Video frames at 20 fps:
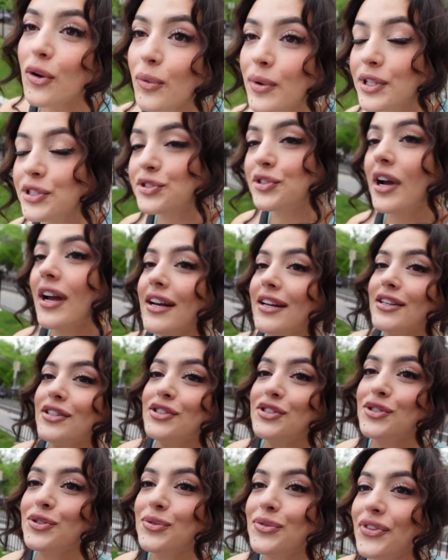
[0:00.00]
we tried to
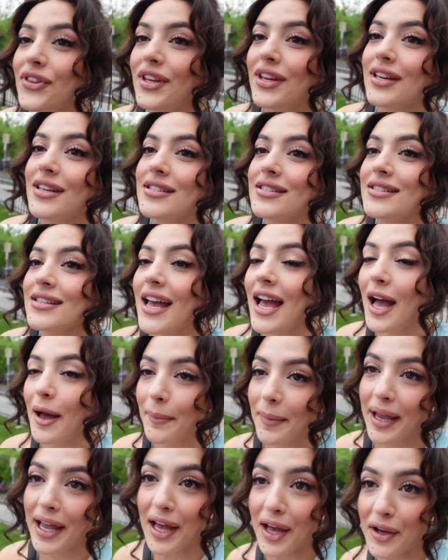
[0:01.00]
shoot this at
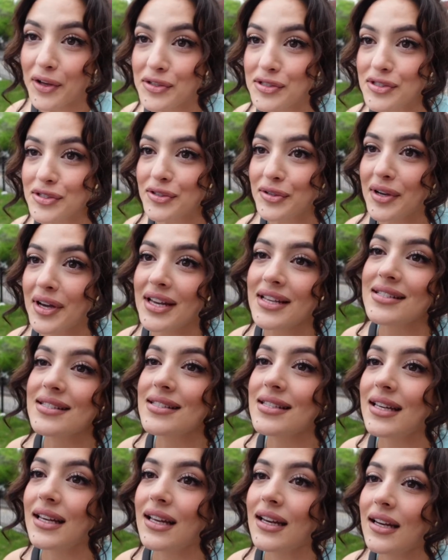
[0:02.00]
my house, you guys
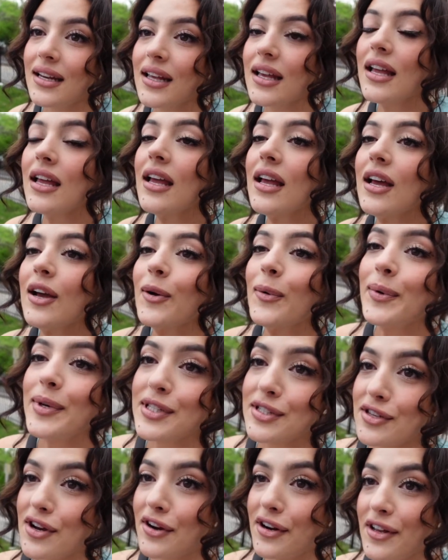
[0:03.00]
seen. We
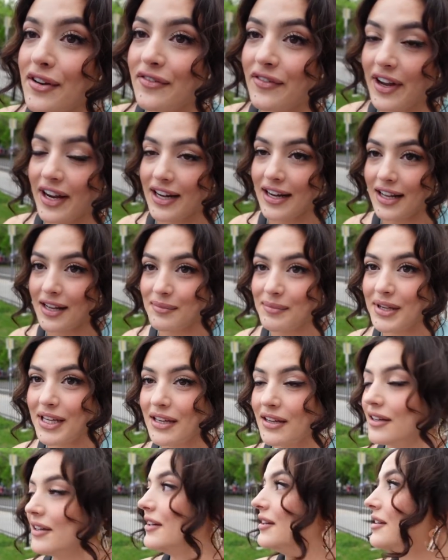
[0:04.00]
started fighting
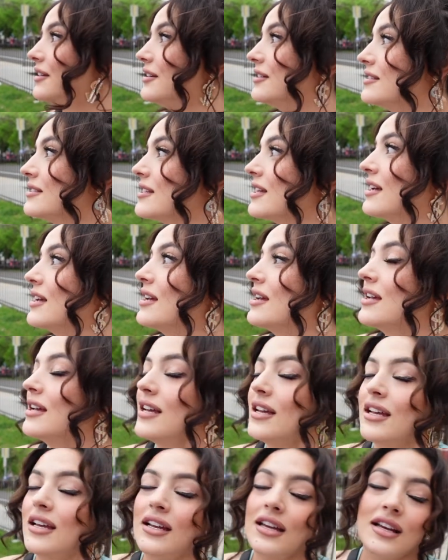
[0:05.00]
because,
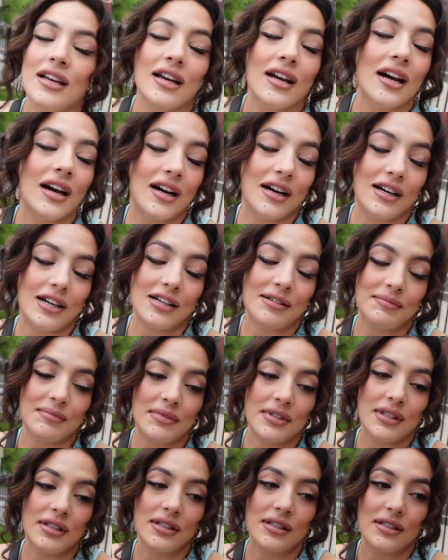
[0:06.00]
um,
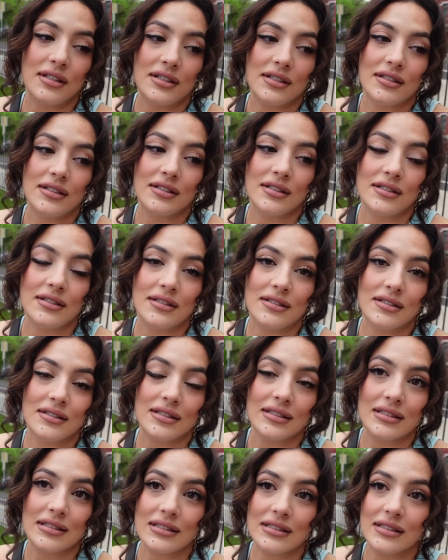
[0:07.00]

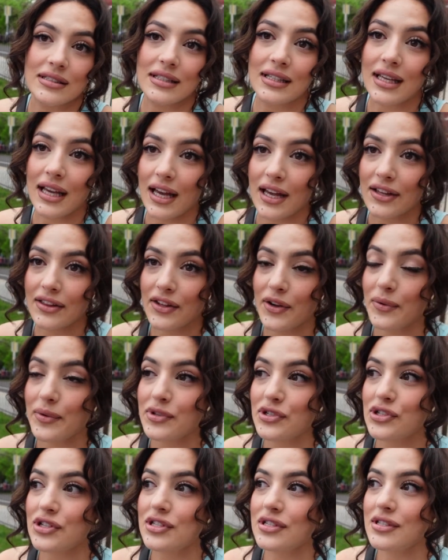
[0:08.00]
yeah, there
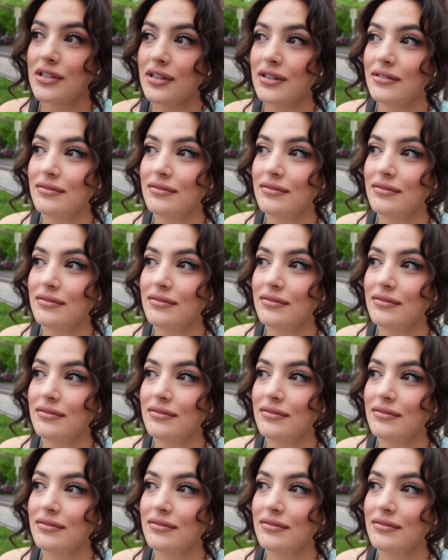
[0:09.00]
was just,